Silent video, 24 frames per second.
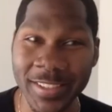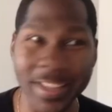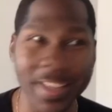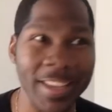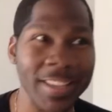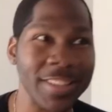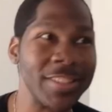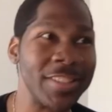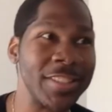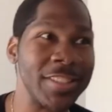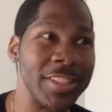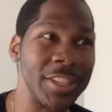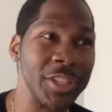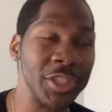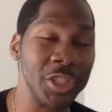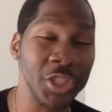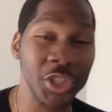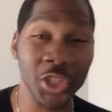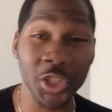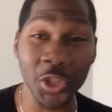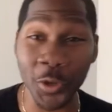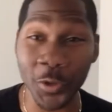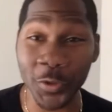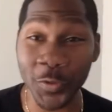Since
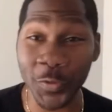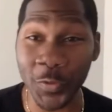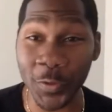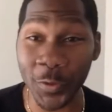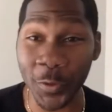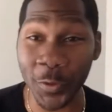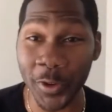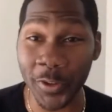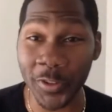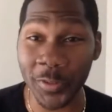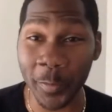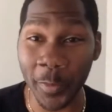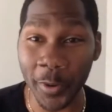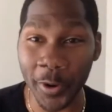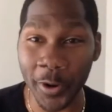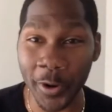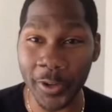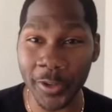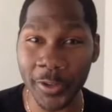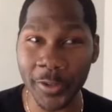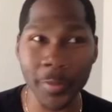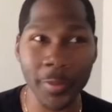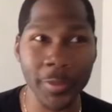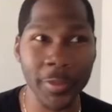George Floyd's
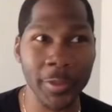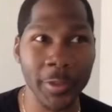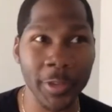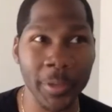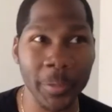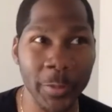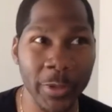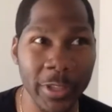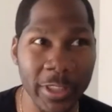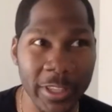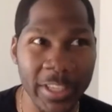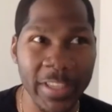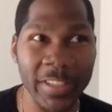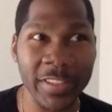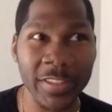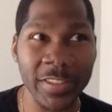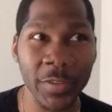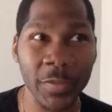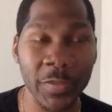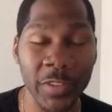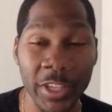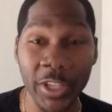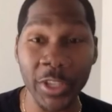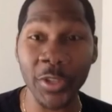murder, the police have
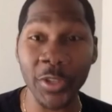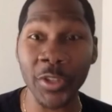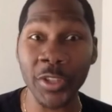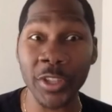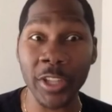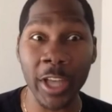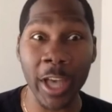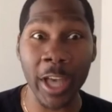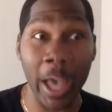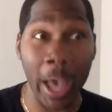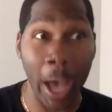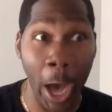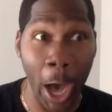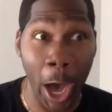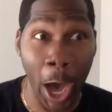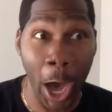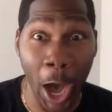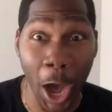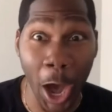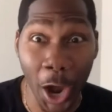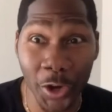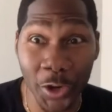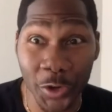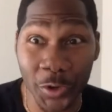killed
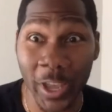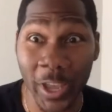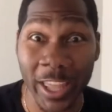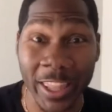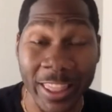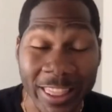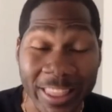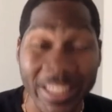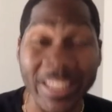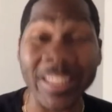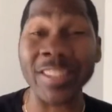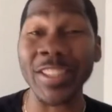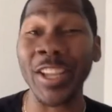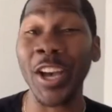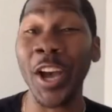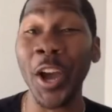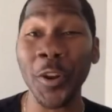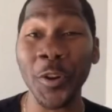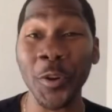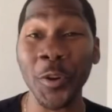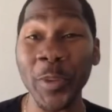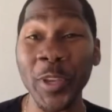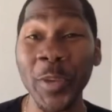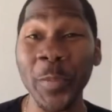at least
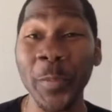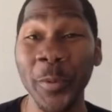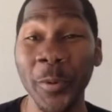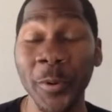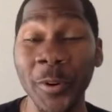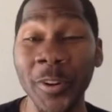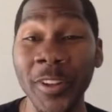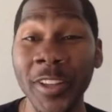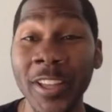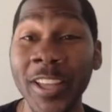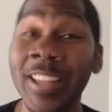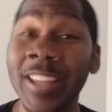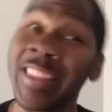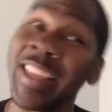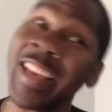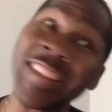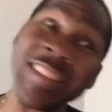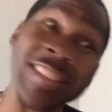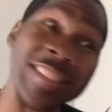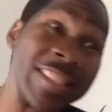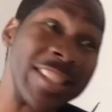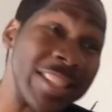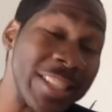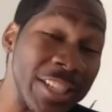100 people.
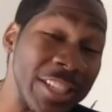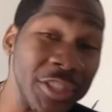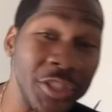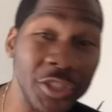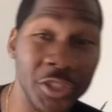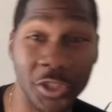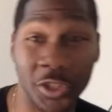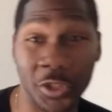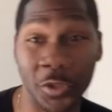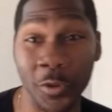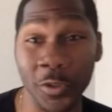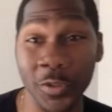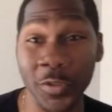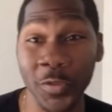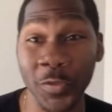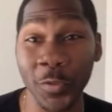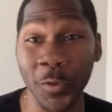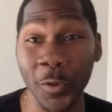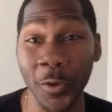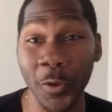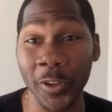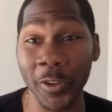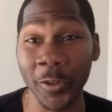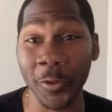That's since George
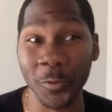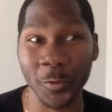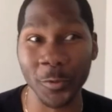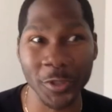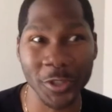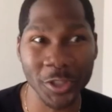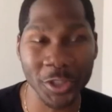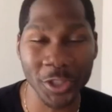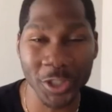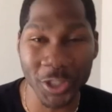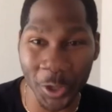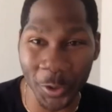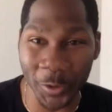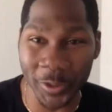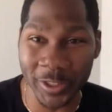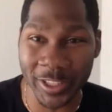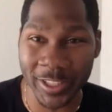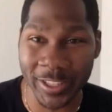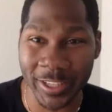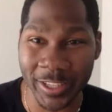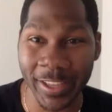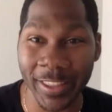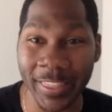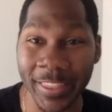Floyd was choked to
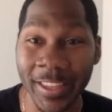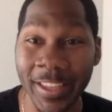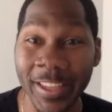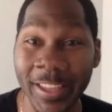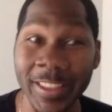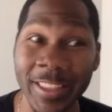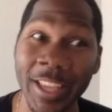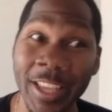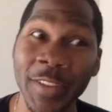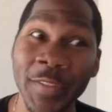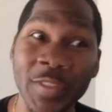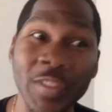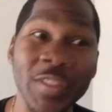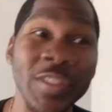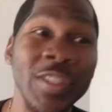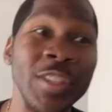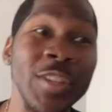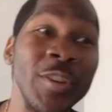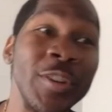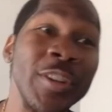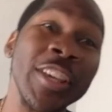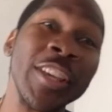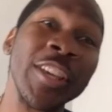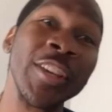death. They've still
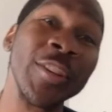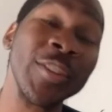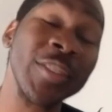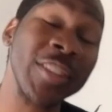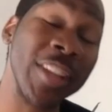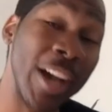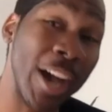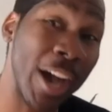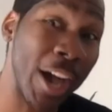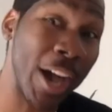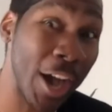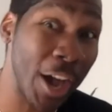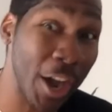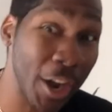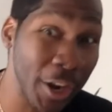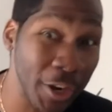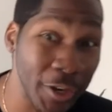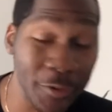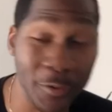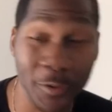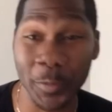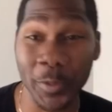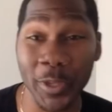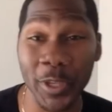killed
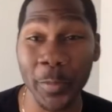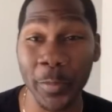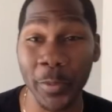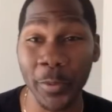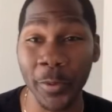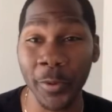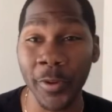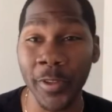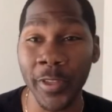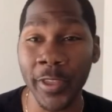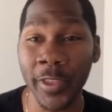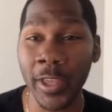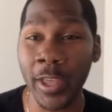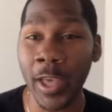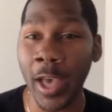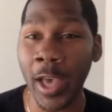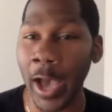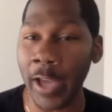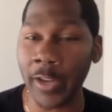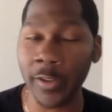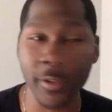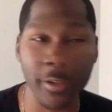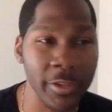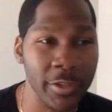100 people. I
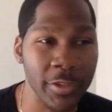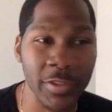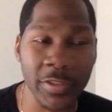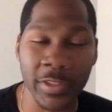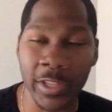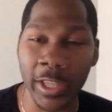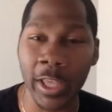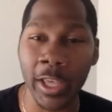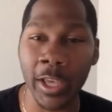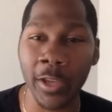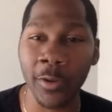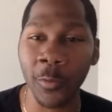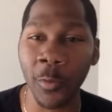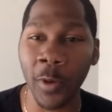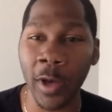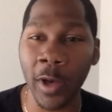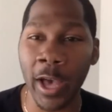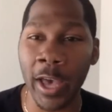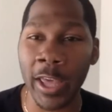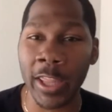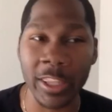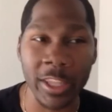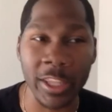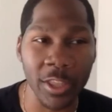don't understand
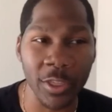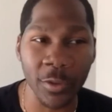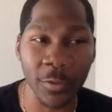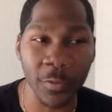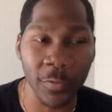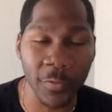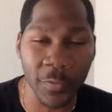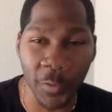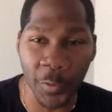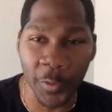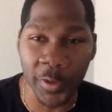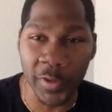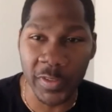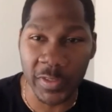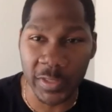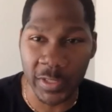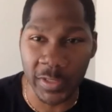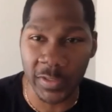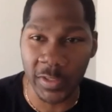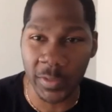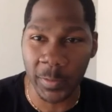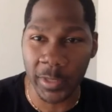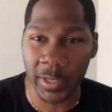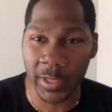why lethal force needs to
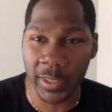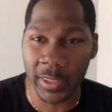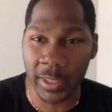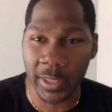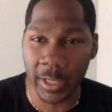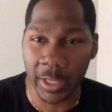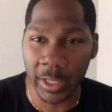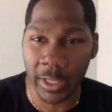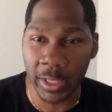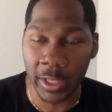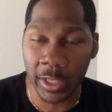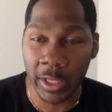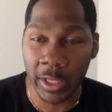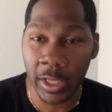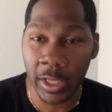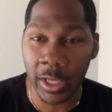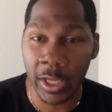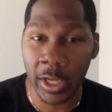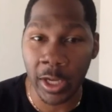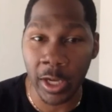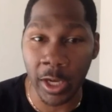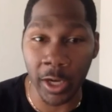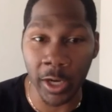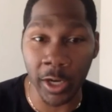be a thing.
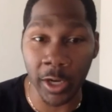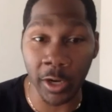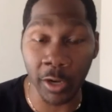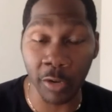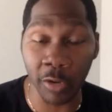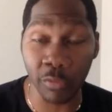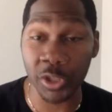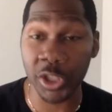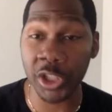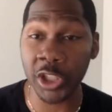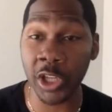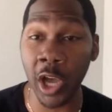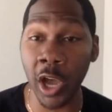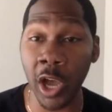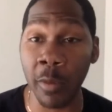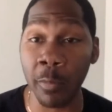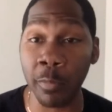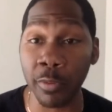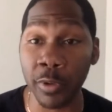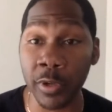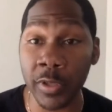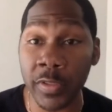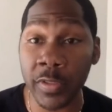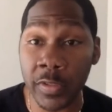Rashad
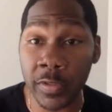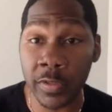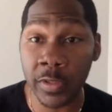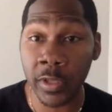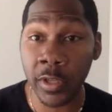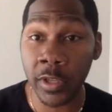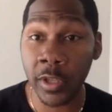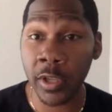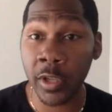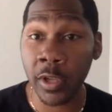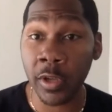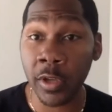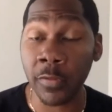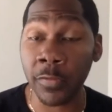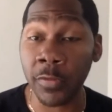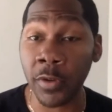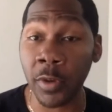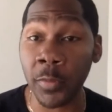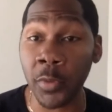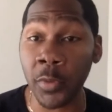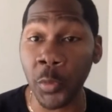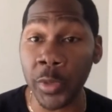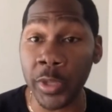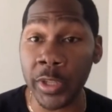Brooks from the
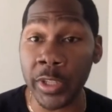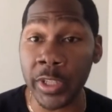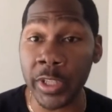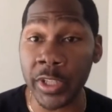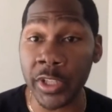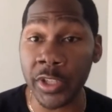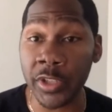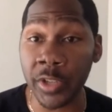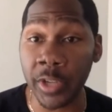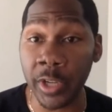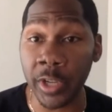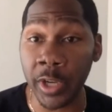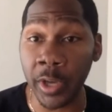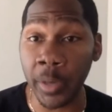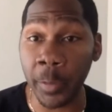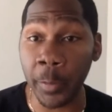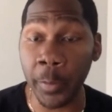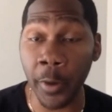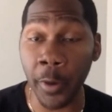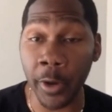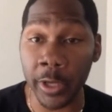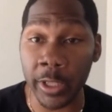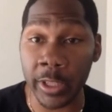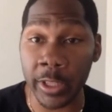Wendy's
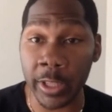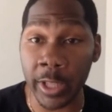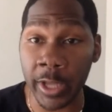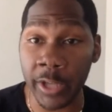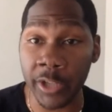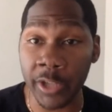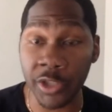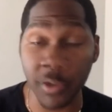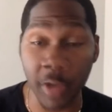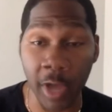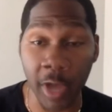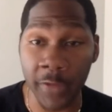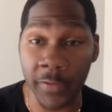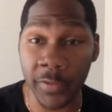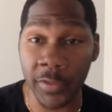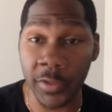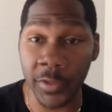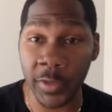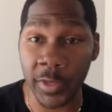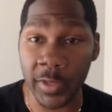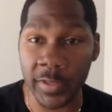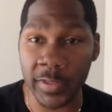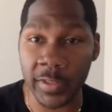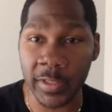parking lot drive-through
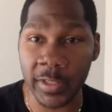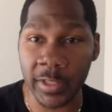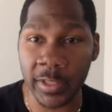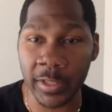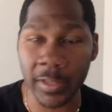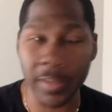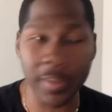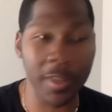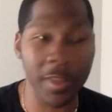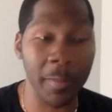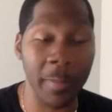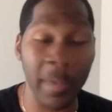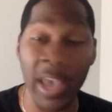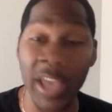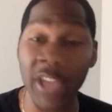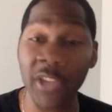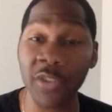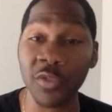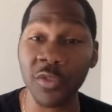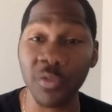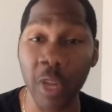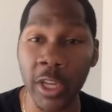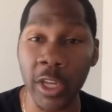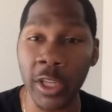incident, the man is
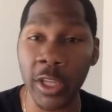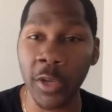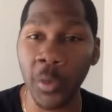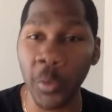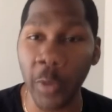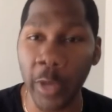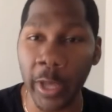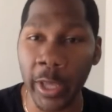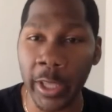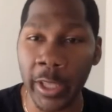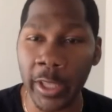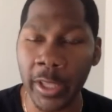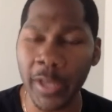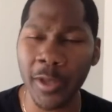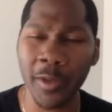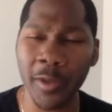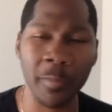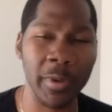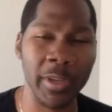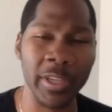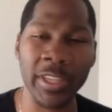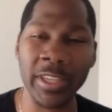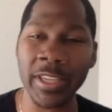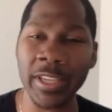running away, but
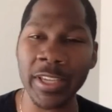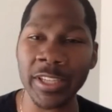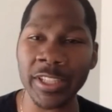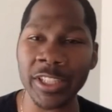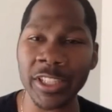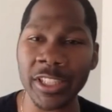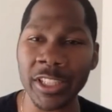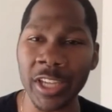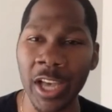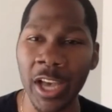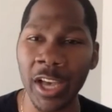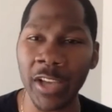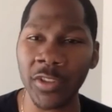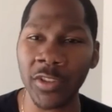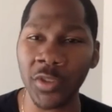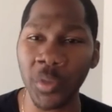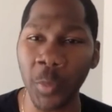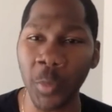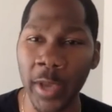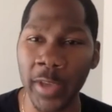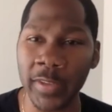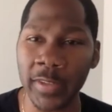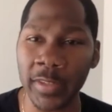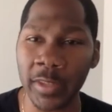he gets shot
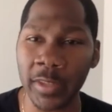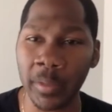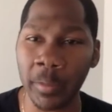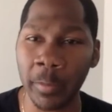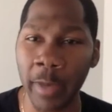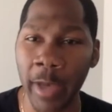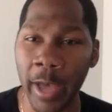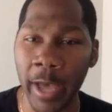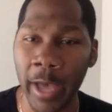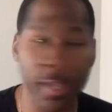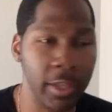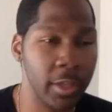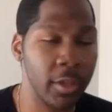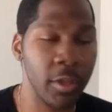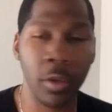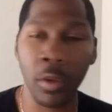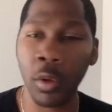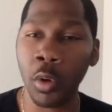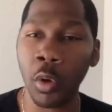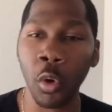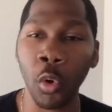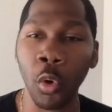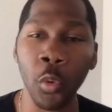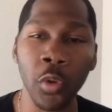twice in the back.
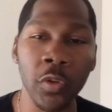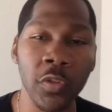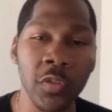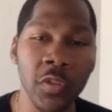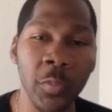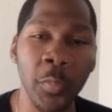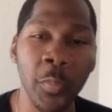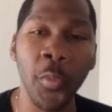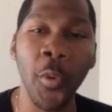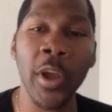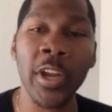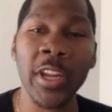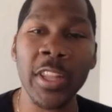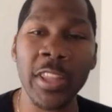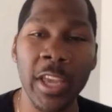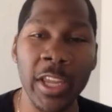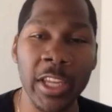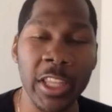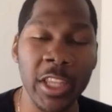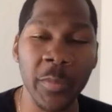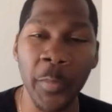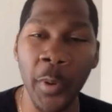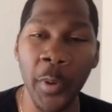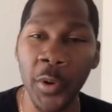What's the point of that?
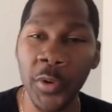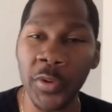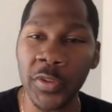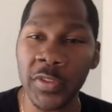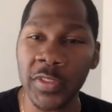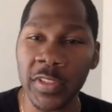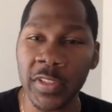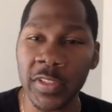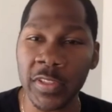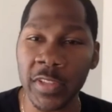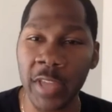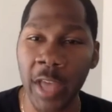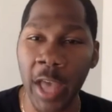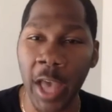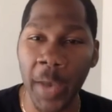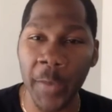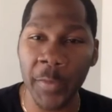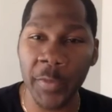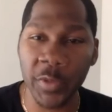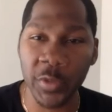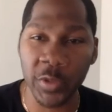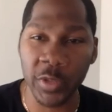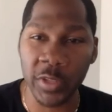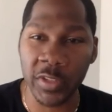He poses
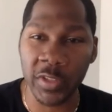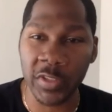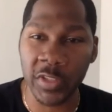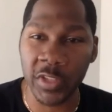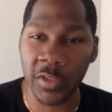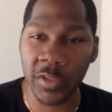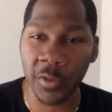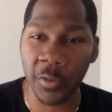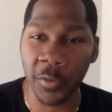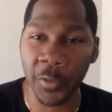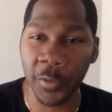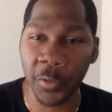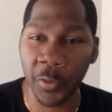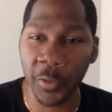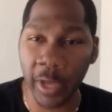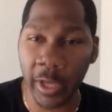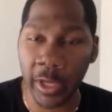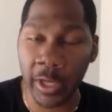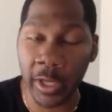absolutely zero threat.